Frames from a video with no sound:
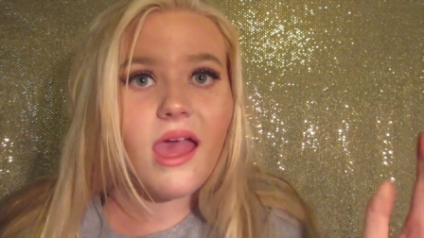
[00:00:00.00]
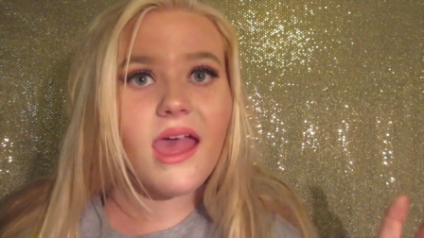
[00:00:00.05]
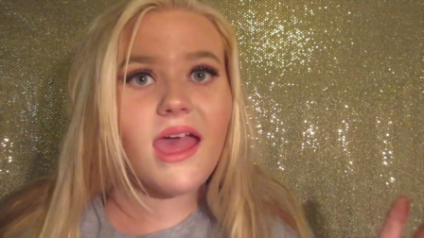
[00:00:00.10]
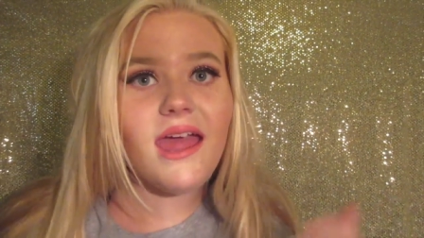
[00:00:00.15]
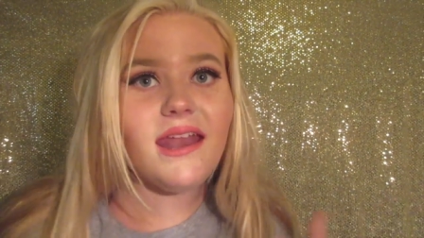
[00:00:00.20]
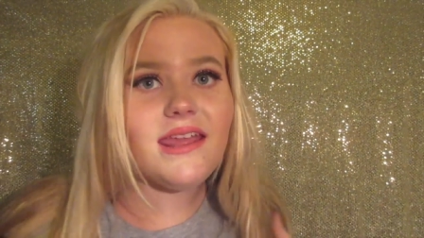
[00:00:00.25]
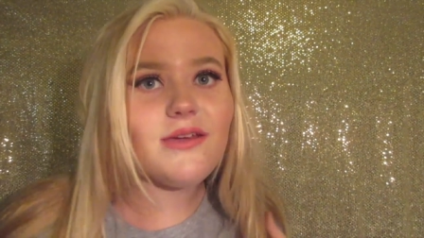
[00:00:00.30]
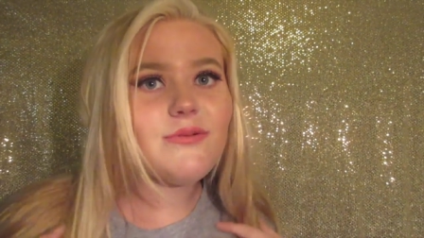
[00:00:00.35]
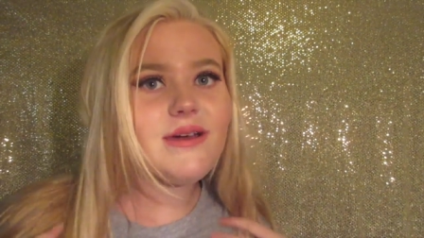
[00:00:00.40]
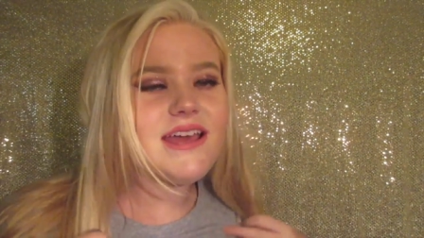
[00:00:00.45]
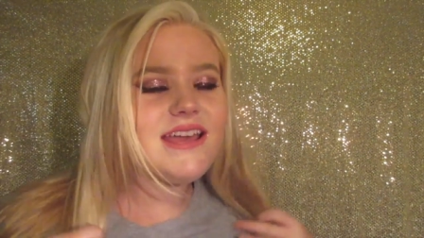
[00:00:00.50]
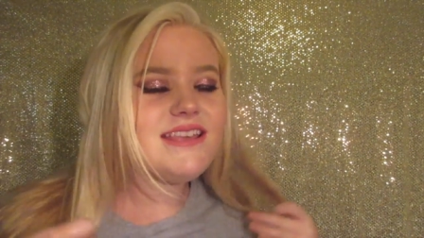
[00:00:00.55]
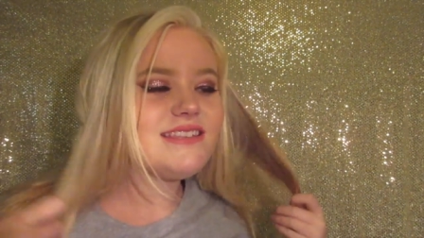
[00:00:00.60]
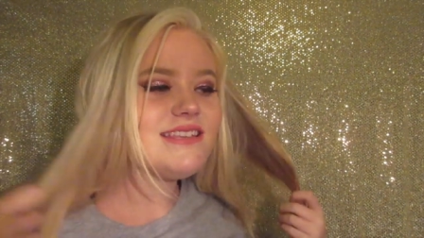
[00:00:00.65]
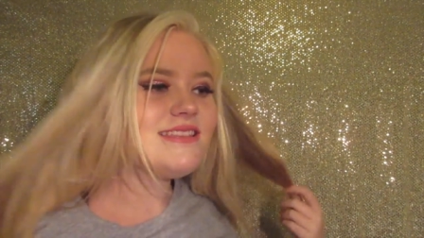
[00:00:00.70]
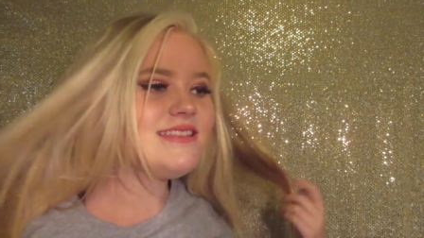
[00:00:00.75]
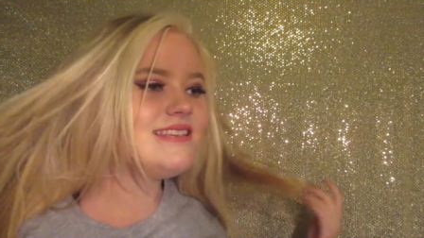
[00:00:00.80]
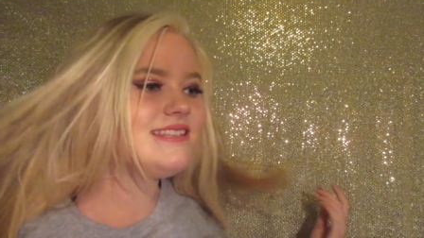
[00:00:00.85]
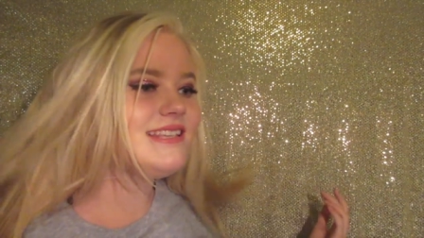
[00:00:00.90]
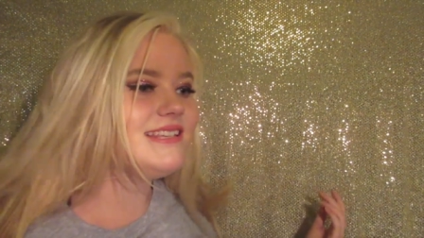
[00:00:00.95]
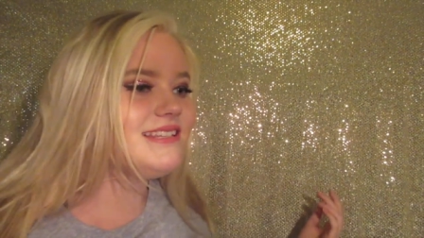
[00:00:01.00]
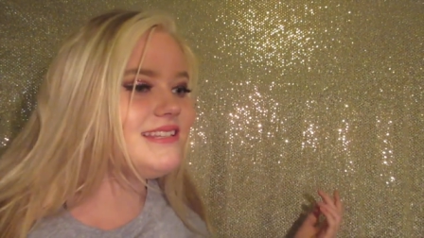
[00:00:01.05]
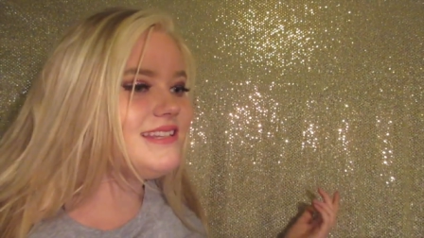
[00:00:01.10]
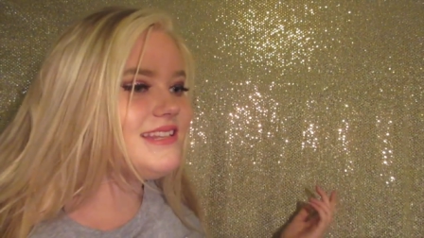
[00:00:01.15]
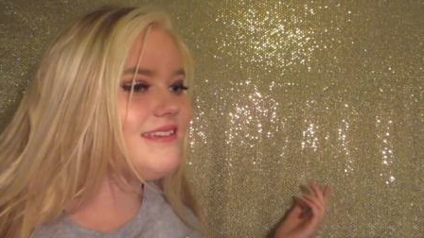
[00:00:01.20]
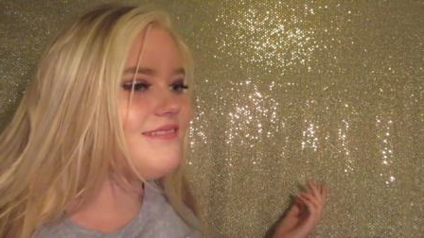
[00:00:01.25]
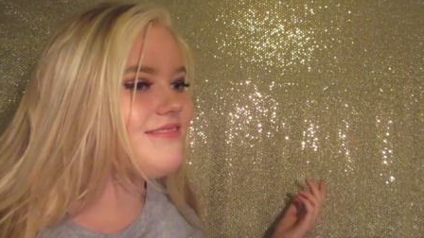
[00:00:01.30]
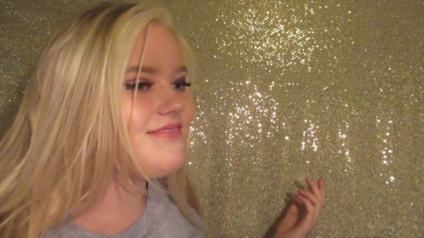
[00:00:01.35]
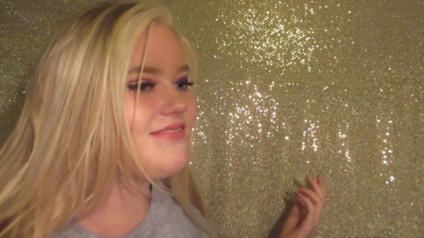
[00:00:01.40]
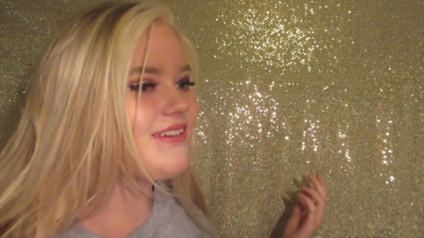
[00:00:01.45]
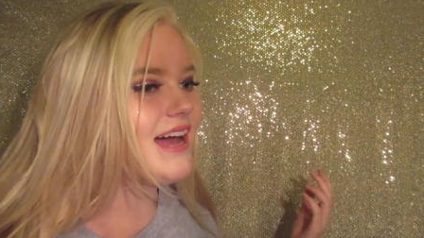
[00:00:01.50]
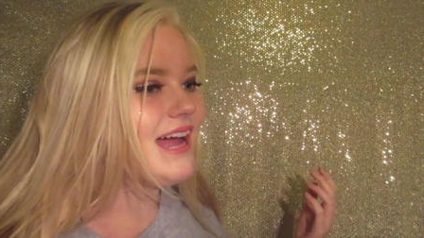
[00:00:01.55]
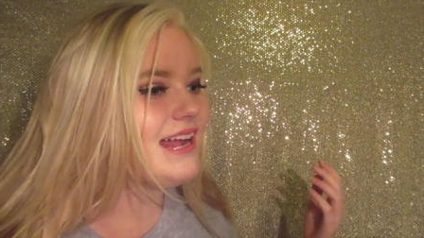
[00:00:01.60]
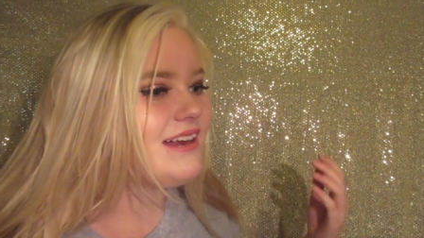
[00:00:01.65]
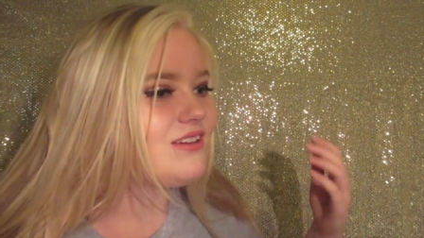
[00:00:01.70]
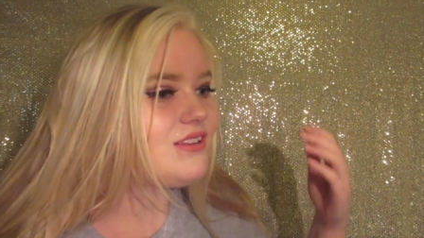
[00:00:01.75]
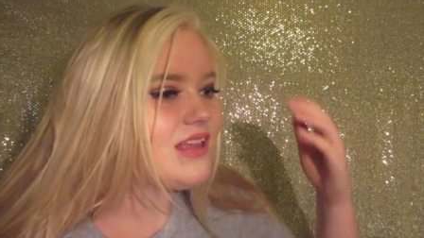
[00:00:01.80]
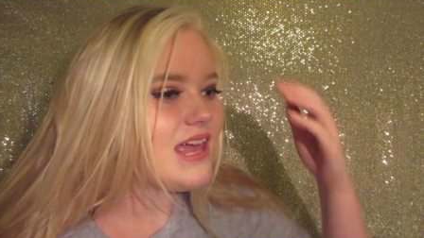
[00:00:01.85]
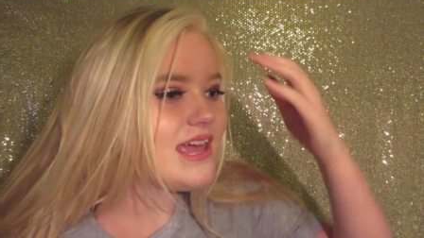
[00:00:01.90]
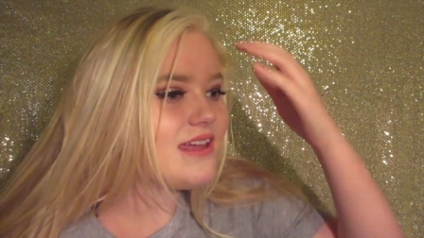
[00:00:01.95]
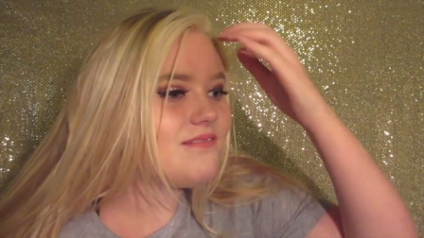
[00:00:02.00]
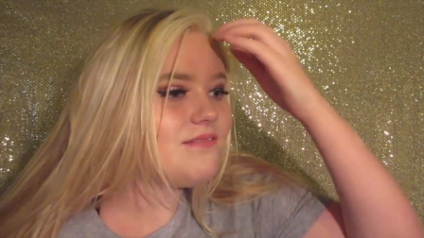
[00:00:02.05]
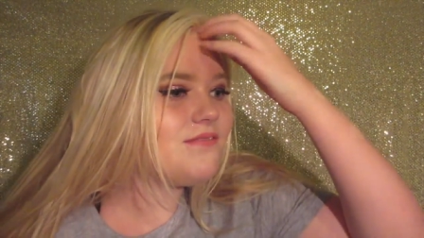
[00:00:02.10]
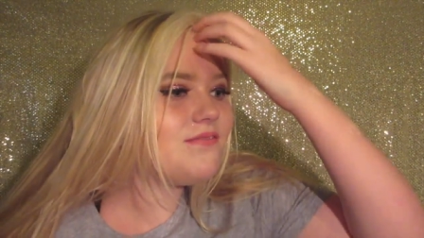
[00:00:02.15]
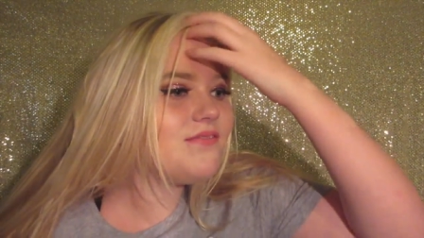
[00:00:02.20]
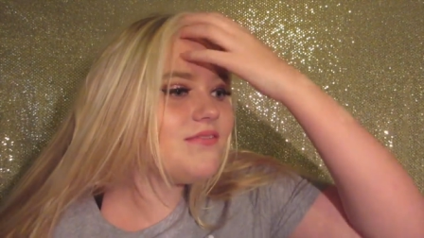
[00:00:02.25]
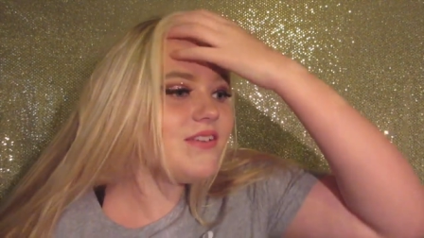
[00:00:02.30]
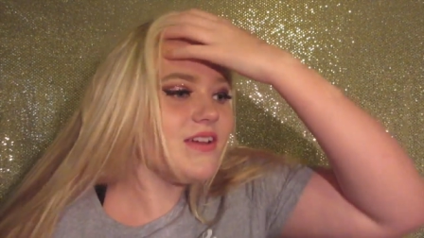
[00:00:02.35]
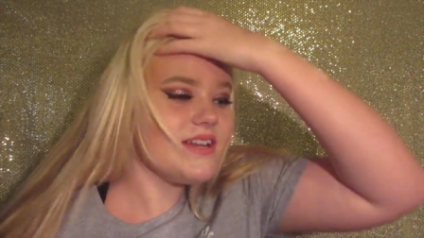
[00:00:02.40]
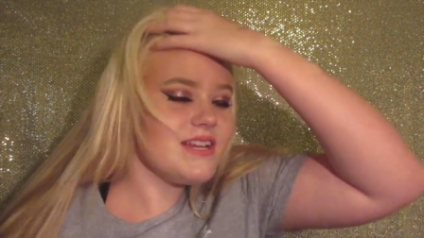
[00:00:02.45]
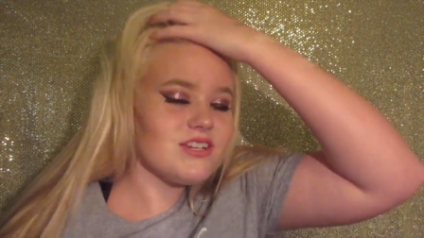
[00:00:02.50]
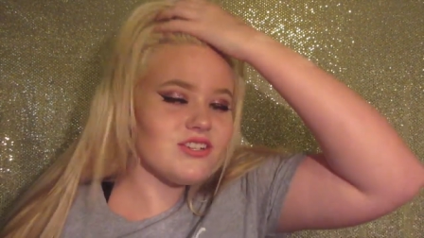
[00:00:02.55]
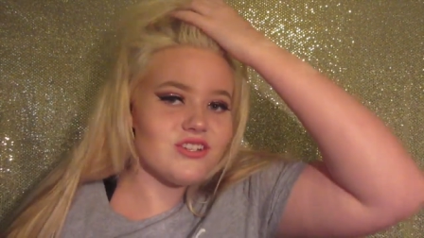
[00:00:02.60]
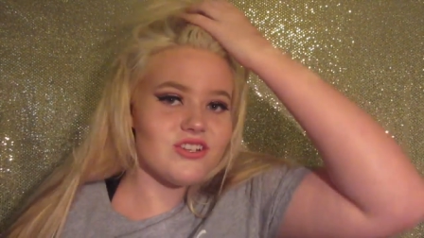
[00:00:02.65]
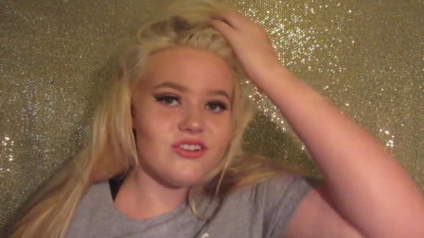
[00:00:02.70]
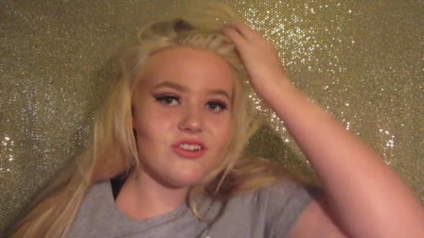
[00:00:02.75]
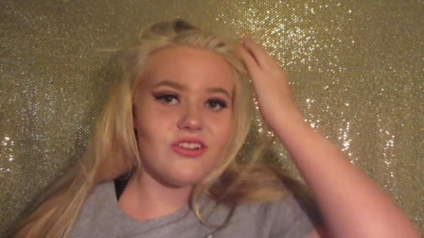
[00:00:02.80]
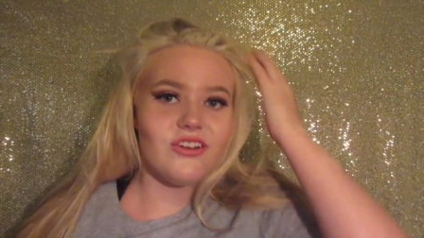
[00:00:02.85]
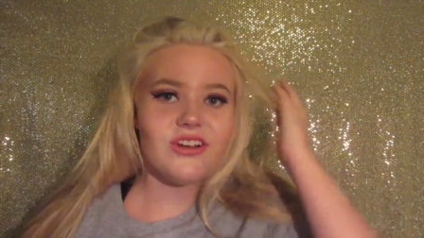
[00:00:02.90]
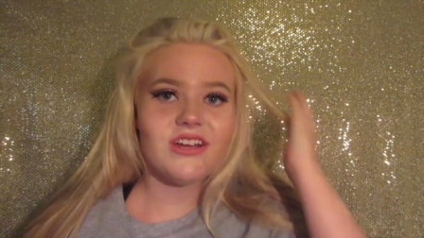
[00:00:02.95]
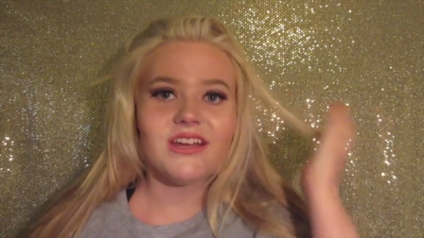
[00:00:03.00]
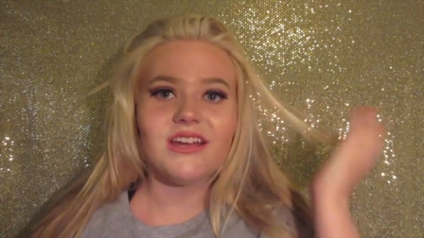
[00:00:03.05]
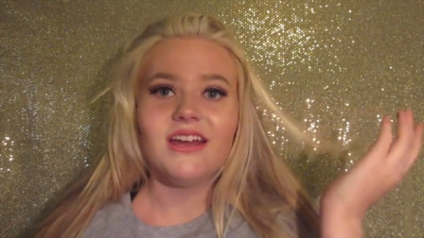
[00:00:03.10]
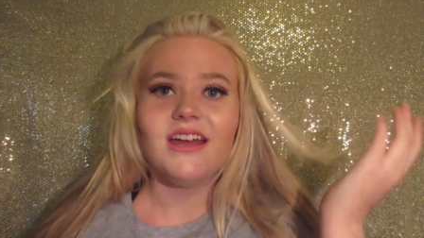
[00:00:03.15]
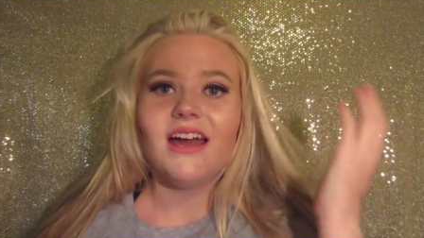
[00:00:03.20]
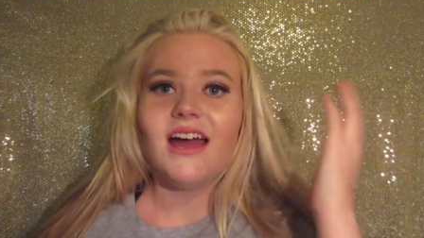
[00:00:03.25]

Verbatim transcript: Anyways, this is the final and finished look.